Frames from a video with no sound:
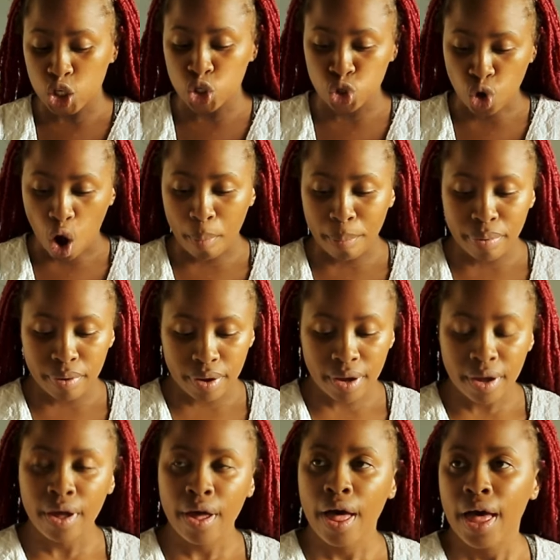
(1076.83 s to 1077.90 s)
job
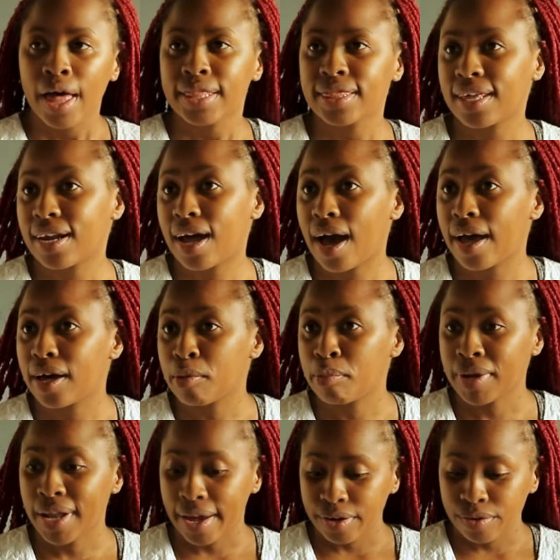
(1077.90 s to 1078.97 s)
that I
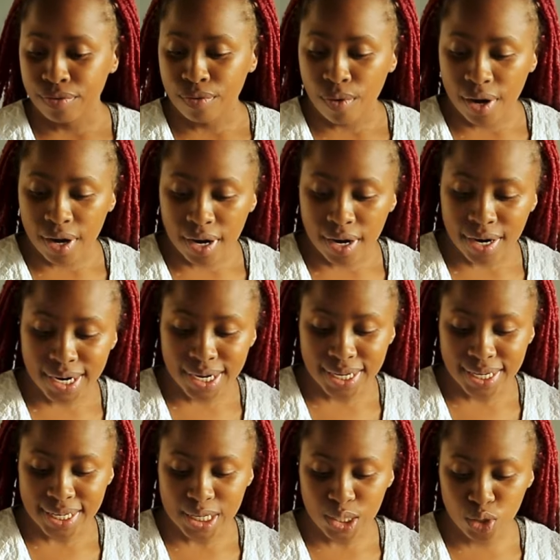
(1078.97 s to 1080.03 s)
applied for
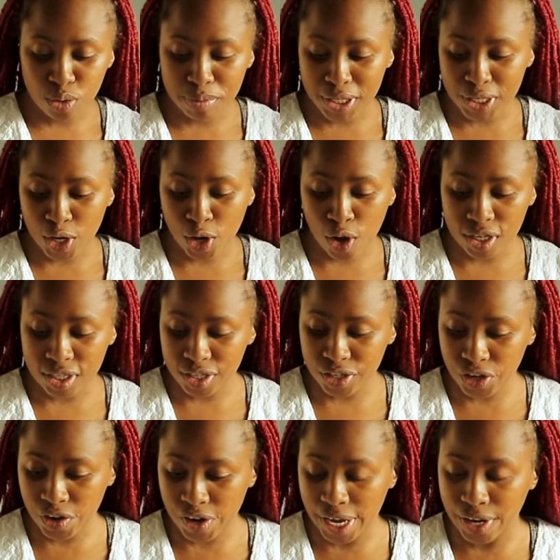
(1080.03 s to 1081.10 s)
to be a
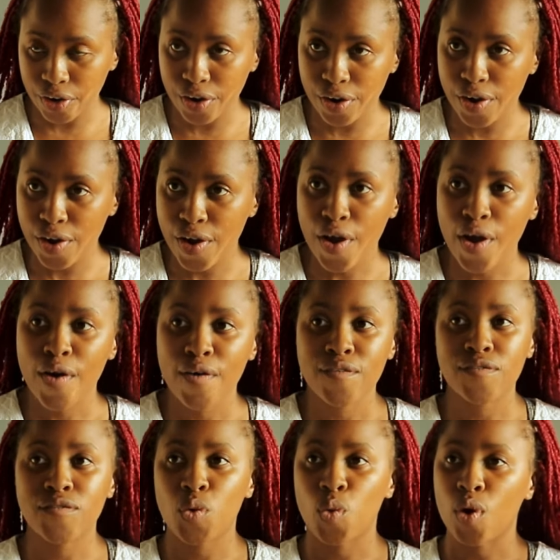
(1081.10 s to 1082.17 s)
content creator
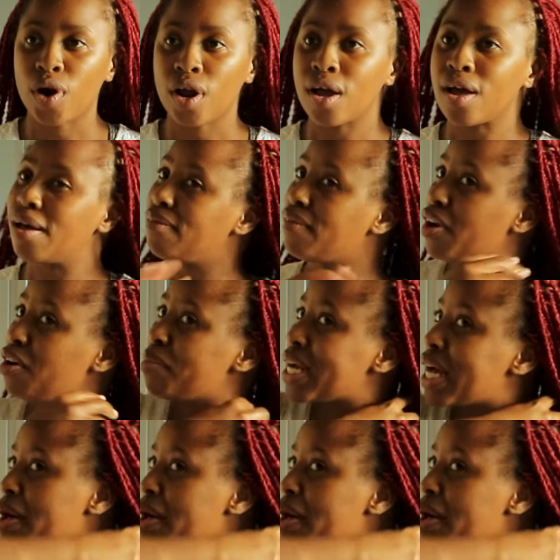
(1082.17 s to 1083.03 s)
for a very big